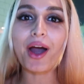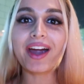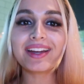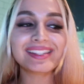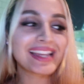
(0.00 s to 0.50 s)

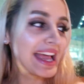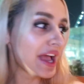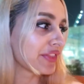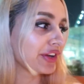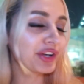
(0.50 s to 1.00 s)
part.
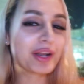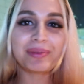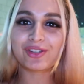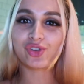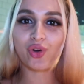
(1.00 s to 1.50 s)
They're gonna
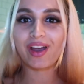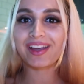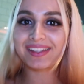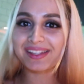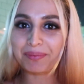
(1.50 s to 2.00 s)
be
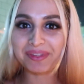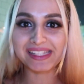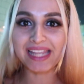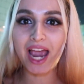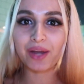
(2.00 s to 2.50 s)
drawing some
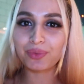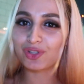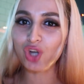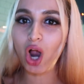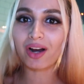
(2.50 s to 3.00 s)
design
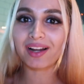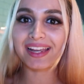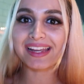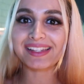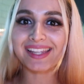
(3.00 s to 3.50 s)
with
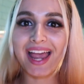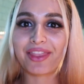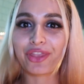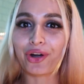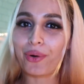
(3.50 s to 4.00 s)
chocolate
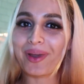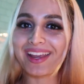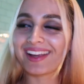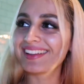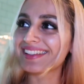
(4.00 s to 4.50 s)
and throwing